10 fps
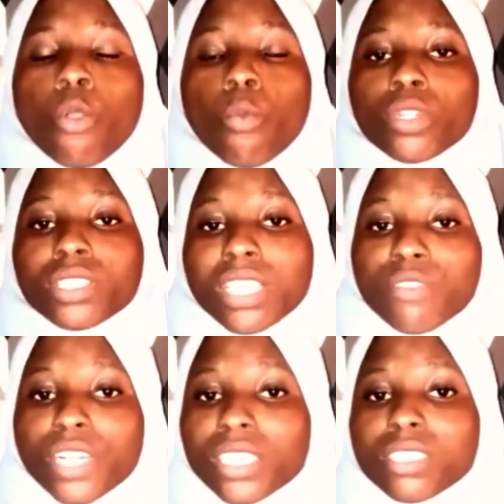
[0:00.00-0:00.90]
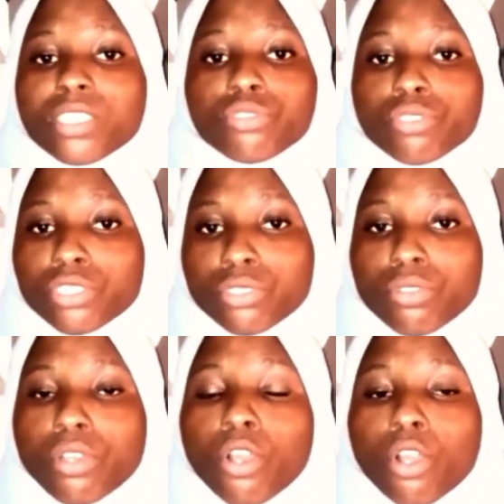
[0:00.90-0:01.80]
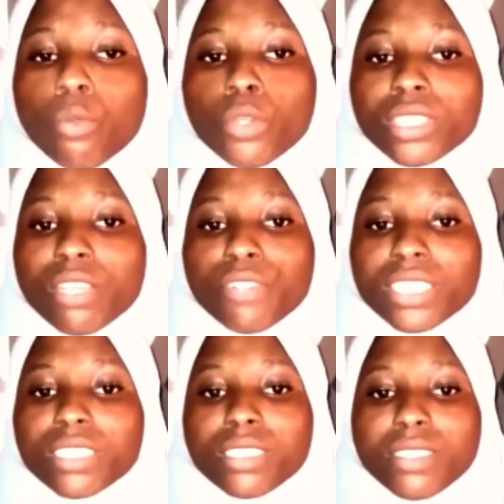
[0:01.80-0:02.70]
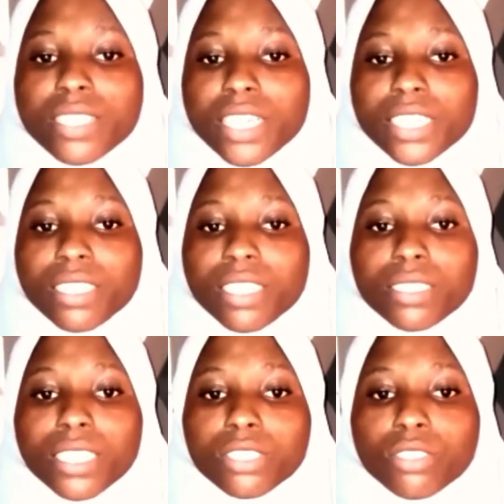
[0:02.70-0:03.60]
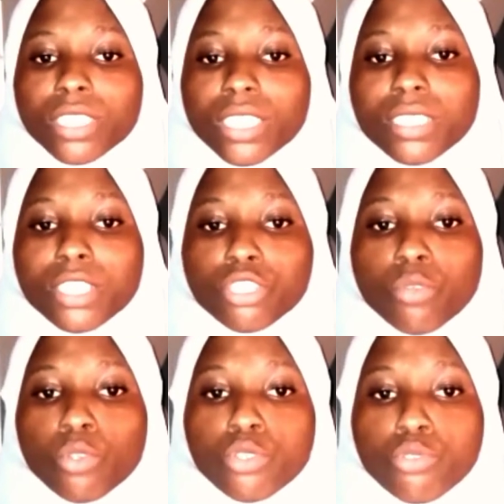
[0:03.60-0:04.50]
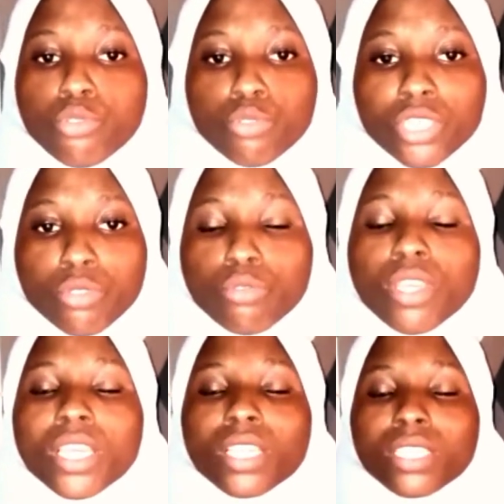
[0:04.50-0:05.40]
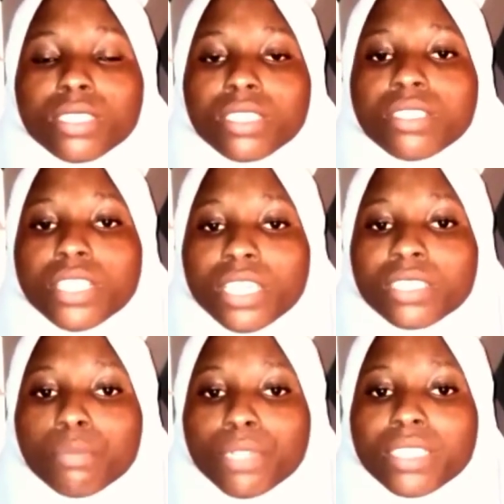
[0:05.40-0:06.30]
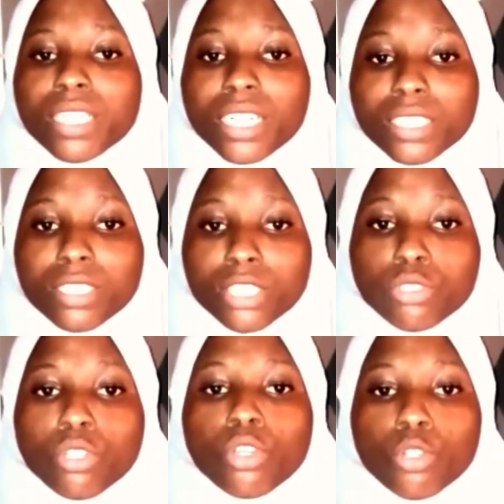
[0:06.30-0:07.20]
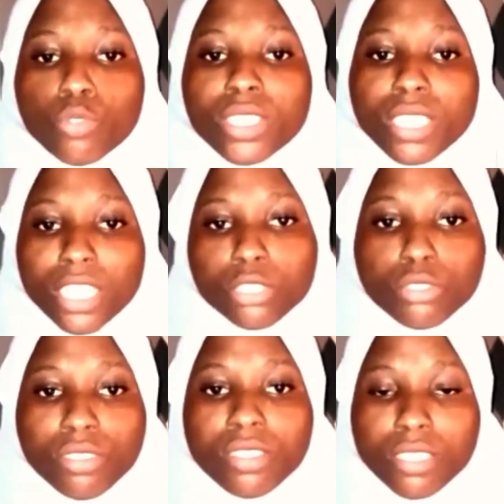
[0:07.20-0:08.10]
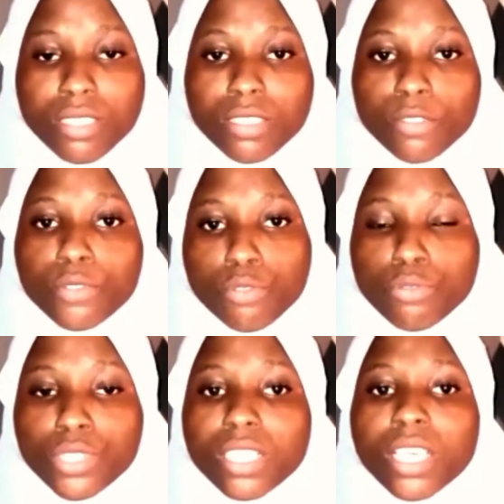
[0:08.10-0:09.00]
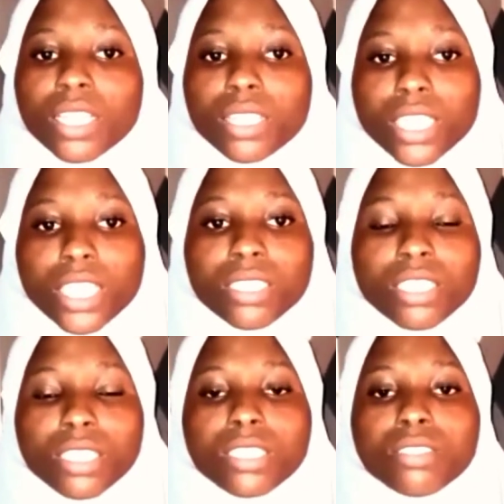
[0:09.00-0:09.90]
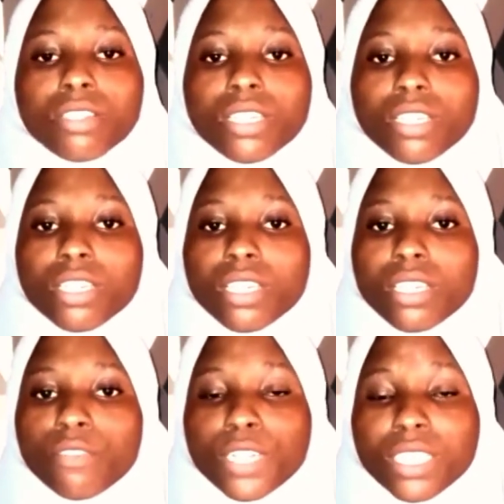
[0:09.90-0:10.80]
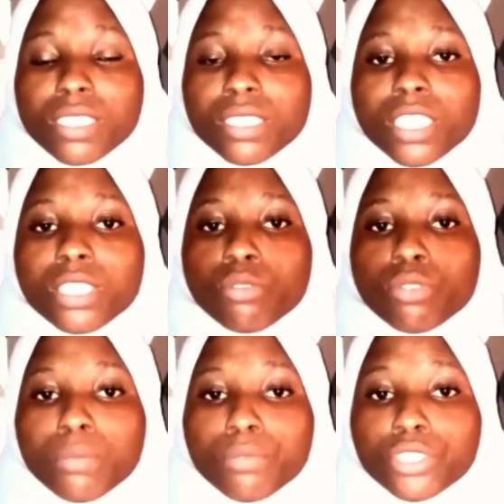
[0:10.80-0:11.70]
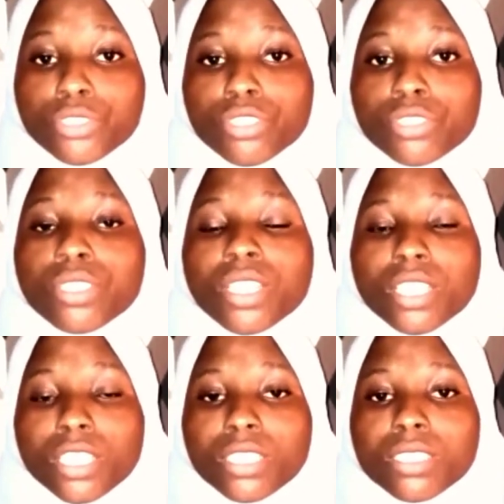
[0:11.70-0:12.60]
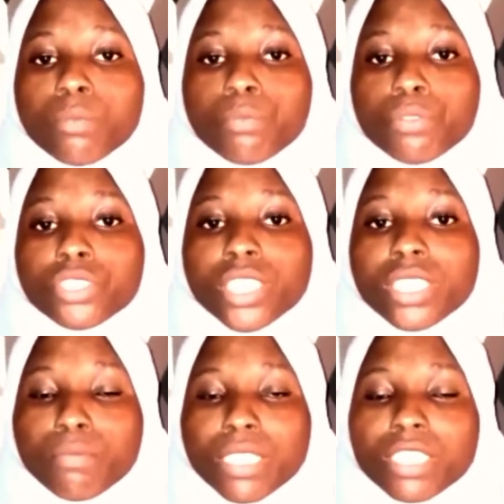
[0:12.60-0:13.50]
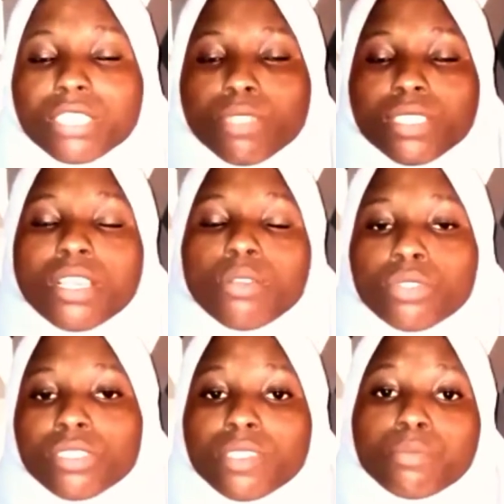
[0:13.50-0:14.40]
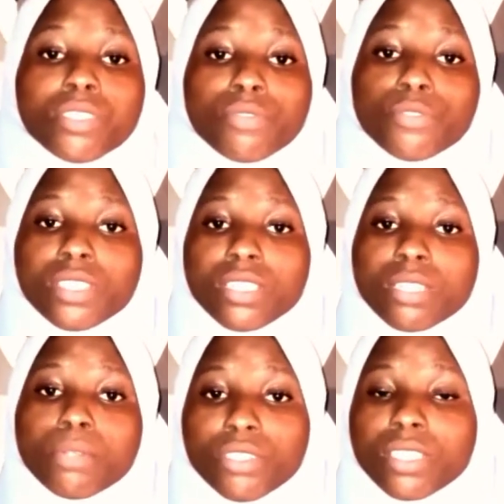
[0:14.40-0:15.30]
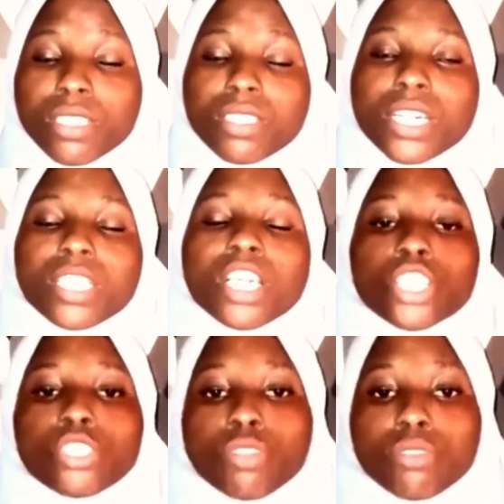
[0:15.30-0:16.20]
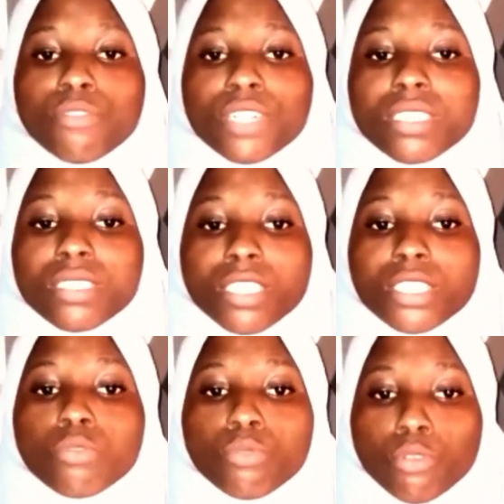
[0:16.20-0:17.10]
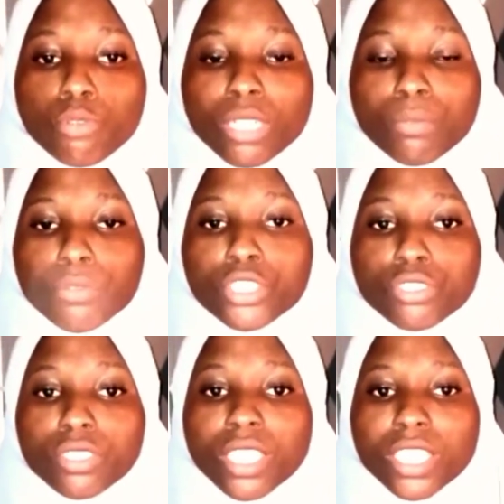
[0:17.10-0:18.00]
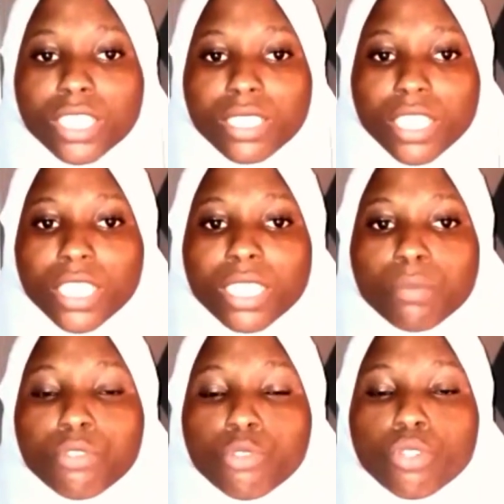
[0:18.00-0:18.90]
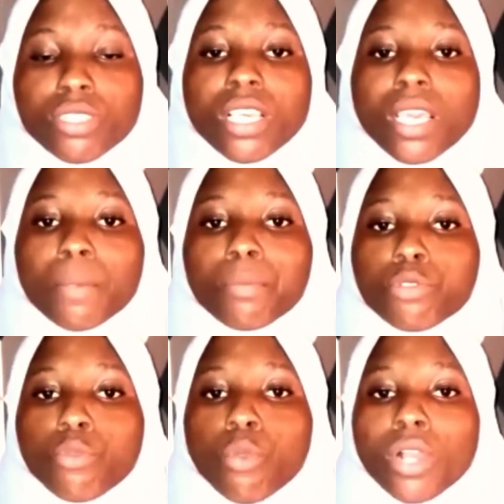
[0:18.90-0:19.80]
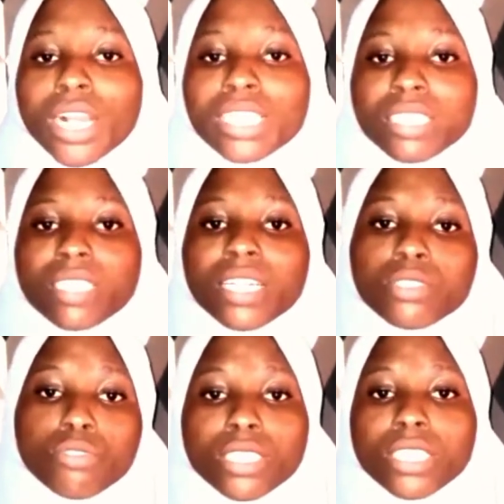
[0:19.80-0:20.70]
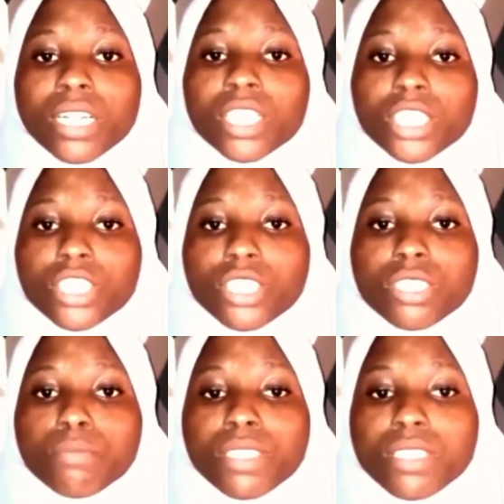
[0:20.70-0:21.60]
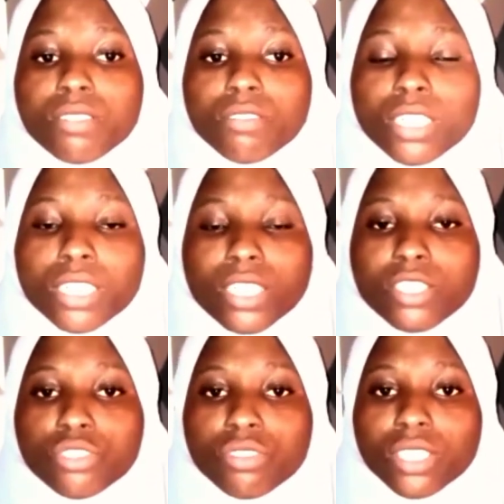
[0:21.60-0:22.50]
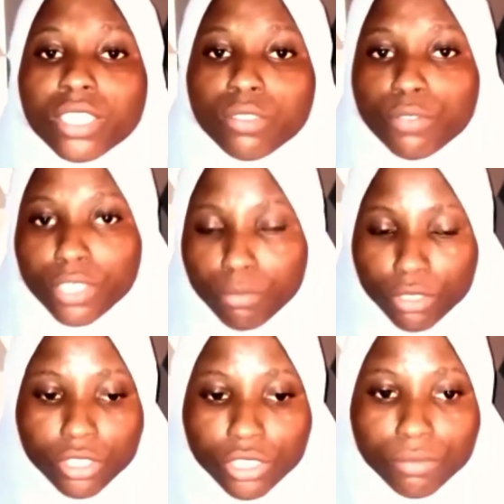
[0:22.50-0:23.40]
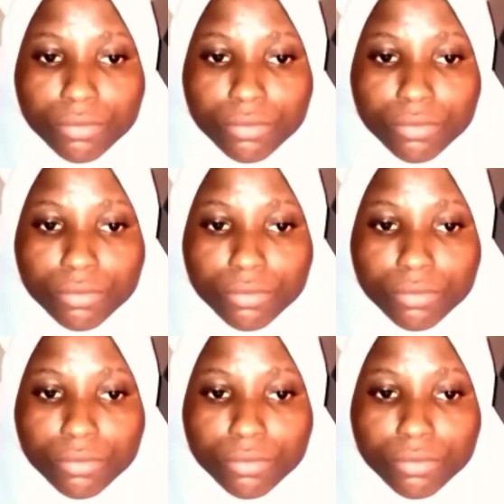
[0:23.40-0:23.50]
Whatever the structure or whatever the design that the organization wants to switch to, this enterprise architecture always adjusts itself it. Then it facilitates collaboration in the project management. One of the beautiful things about it is that it also facilitates collaboration. It enables what? People to work hand in hand together in the business organization. Thank you very much.